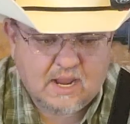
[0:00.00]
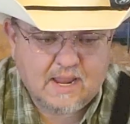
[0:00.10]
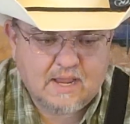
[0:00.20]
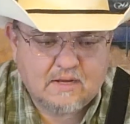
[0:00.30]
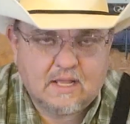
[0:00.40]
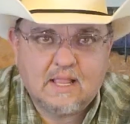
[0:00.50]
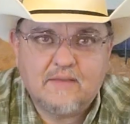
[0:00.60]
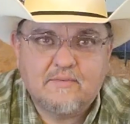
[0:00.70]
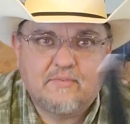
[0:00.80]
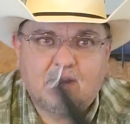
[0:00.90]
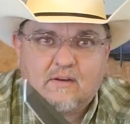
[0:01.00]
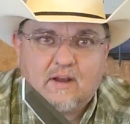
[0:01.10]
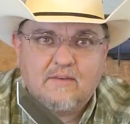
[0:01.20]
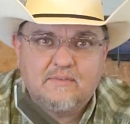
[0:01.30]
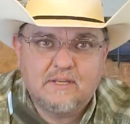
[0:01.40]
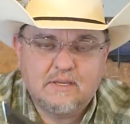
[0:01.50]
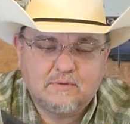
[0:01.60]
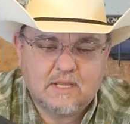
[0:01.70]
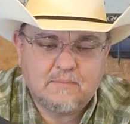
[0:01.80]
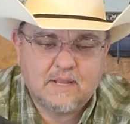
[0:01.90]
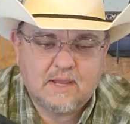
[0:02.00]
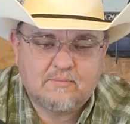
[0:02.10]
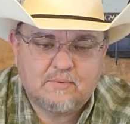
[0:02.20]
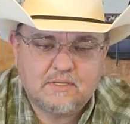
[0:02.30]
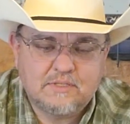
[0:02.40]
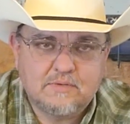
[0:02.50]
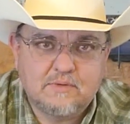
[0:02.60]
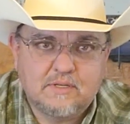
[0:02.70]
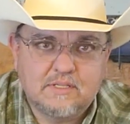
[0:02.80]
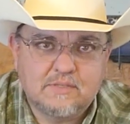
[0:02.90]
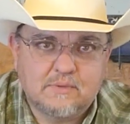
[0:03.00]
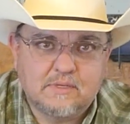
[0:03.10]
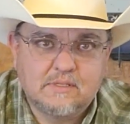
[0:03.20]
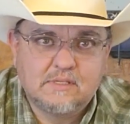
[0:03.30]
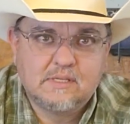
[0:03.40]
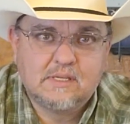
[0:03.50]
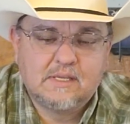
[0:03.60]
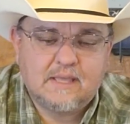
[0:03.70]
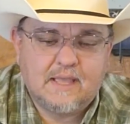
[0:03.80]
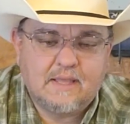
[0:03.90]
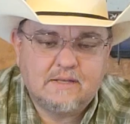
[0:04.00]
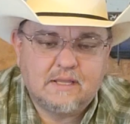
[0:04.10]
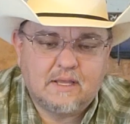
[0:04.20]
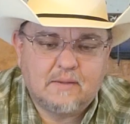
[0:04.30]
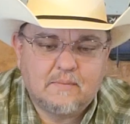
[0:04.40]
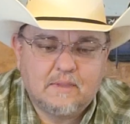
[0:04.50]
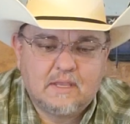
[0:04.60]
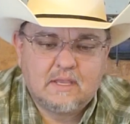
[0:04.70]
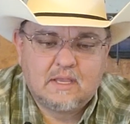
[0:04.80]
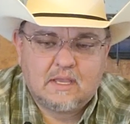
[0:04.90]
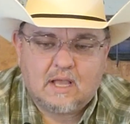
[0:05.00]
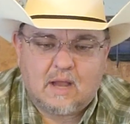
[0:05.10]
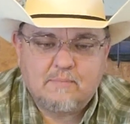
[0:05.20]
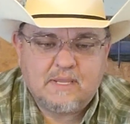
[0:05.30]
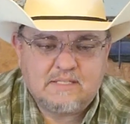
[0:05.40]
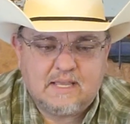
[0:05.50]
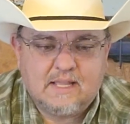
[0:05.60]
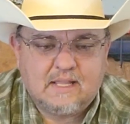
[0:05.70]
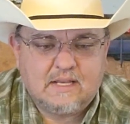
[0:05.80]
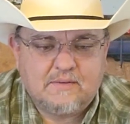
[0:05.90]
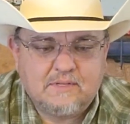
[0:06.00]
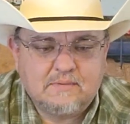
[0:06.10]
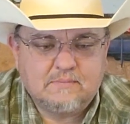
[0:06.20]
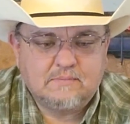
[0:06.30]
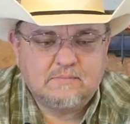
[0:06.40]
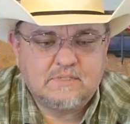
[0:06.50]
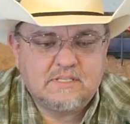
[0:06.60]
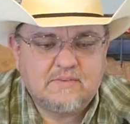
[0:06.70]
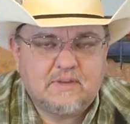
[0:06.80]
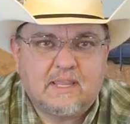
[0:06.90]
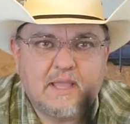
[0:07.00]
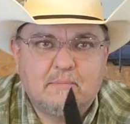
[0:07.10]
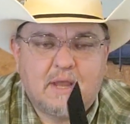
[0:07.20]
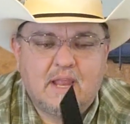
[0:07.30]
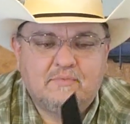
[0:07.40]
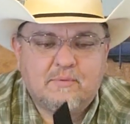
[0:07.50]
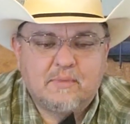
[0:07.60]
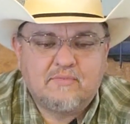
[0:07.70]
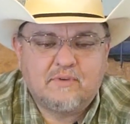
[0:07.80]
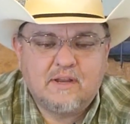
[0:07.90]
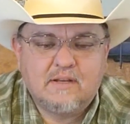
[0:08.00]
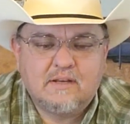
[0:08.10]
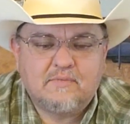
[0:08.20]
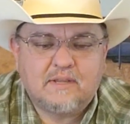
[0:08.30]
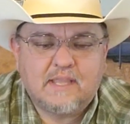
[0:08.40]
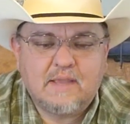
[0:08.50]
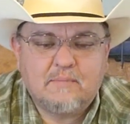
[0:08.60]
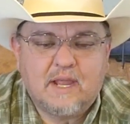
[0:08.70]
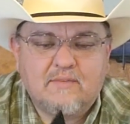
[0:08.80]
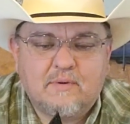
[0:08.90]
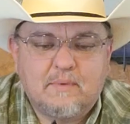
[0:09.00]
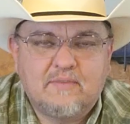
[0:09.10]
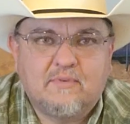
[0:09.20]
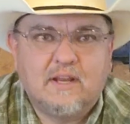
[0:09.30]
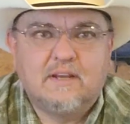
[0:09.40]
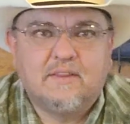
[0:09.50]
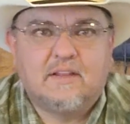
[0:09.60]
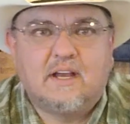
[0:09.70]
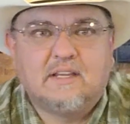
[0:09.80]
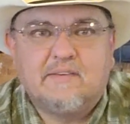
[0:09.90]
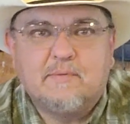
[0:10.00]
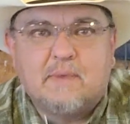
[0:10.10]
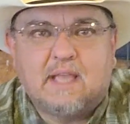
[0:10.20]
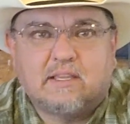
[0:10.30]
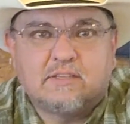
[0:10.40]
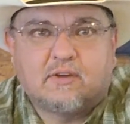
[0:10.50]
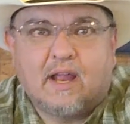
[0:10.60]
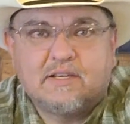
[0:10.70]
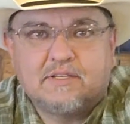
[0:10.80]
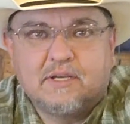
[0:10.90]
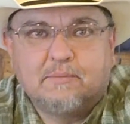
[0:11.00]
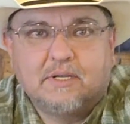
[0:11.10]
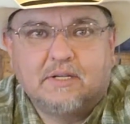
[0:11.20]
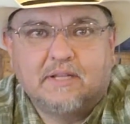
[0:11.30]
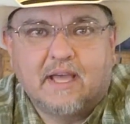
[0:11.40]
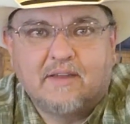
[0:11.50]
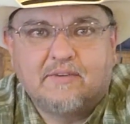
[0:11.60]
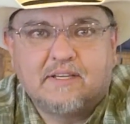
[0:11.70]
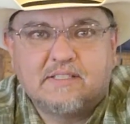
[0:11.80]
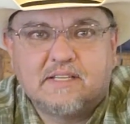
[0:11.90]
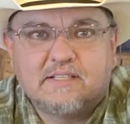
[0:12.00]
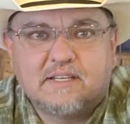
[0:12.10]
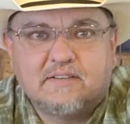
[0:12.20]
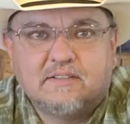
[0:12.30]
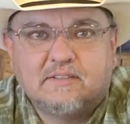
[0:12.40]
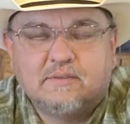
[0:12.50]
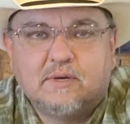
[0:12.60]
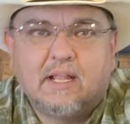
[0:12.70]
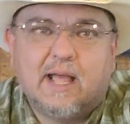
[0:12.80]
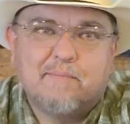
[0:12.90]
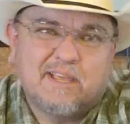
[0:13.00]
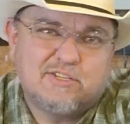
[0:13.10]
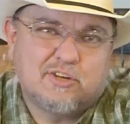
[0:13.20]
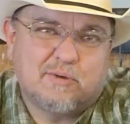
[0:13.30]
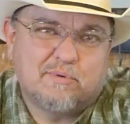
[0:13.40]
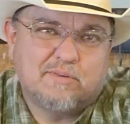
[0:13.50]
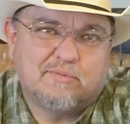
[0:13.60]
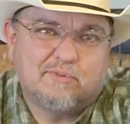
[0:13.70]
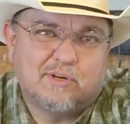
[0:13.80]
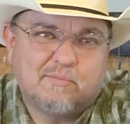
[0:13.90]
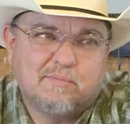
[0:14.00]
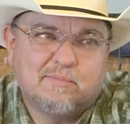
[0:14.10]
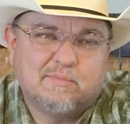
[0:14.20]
eye out. I'll have a firecraft video coming out pretty soon on this one. And I'll beat the hell out of it and see if I can't buy it from my friend. And if I can't buy it from my friend, then I'll give him back a scratched up dull knife. How's that sound? Well, I may sharpen it for him.